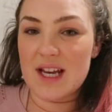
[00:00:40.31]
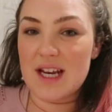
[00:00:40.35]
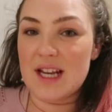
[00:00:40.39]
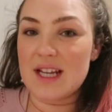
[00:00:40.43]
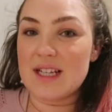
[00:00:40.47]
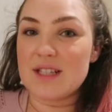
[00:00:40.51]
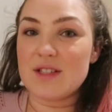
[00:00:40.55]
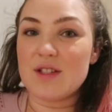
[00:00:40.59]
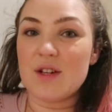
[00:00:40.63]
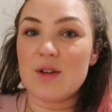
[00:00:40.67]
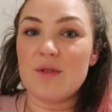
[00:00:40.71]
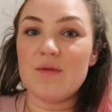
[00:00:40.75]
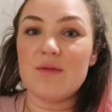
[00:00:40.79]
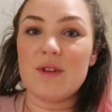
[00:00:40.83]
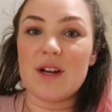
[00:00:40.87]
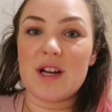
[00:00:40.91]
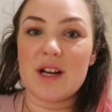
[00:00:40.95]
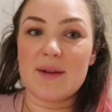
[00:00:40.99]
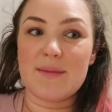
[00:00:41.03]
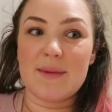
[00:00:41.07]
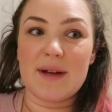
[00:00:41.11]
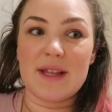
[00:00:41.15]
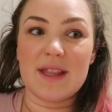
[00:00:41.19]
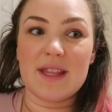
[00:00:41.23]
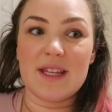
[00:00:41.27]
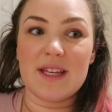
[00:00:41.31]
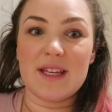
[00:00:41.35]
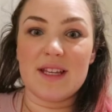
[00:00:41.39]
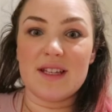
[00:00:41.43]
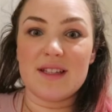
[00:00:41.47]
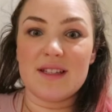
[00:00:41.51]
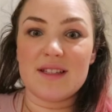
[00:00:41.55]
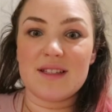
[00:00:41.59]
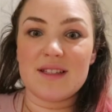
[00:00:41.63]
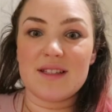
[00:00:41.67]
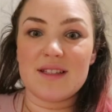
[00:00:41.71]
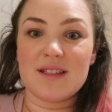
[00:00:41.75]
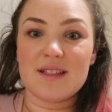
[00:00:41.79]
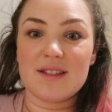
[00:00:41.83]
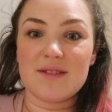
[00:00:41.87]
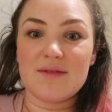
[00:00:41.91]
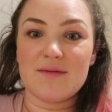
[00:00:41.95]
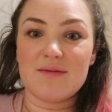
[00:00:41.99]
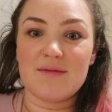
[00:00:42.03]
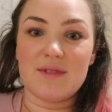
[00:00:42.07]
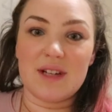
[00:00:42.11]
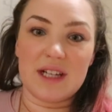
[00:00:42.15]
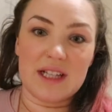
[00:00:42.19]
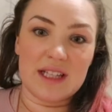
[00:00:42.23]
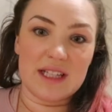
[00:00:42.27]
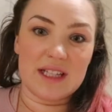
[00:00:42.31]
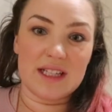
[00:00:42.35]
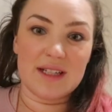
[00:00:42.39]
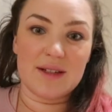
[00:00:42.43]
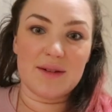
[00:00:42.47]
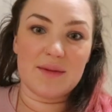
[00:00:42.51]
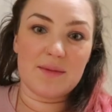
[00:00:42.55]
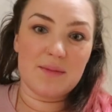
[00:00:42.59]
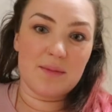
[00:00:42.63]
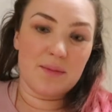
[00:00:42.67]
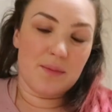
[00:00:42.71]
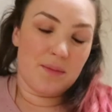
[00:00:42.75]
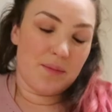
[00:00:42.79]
and I don't recommend this really.